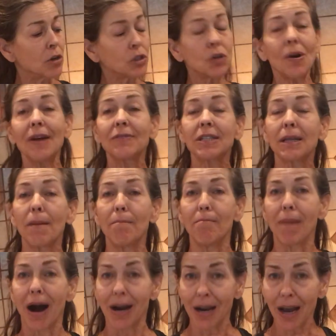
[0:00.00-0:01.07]
also have
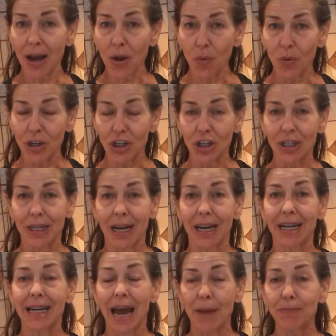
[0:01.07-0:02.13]
some maca, which is an
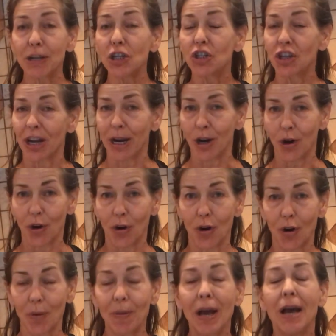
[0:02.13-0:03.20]
adaptogenic
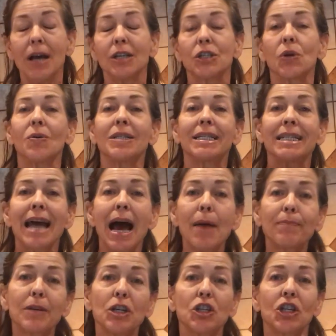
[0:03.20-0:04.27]
herb. So
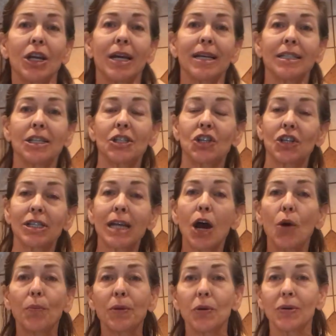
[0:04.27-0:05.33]
adaptogens just
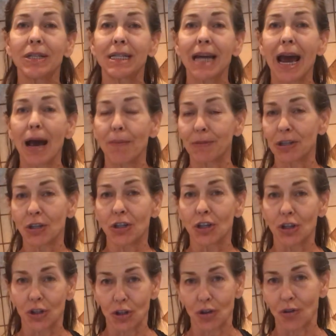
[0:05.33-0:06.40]
help you adapt
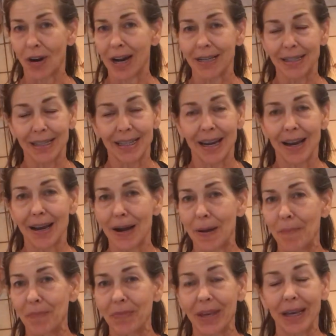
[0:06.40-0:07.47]
to stress
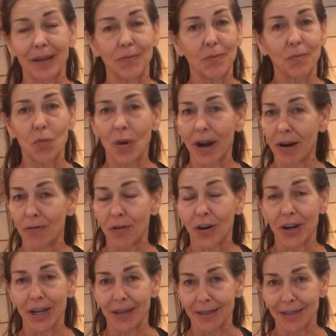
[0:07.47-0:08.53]
in
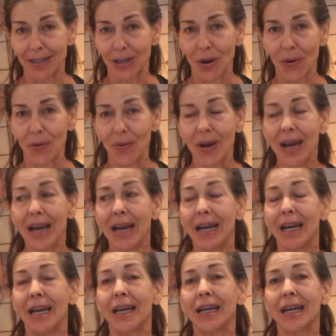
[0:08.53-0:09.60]
whatever it is. So
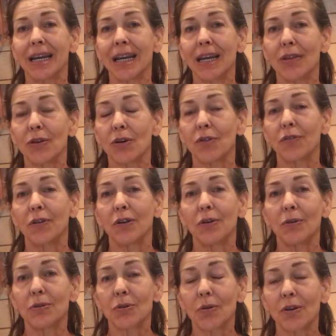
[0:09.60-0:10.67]
it can either, if
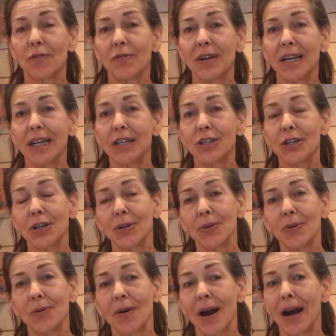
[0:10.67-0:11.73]
you sort of need
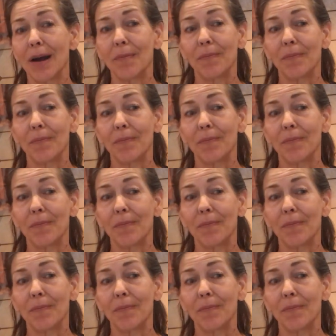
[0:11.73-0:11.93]
to,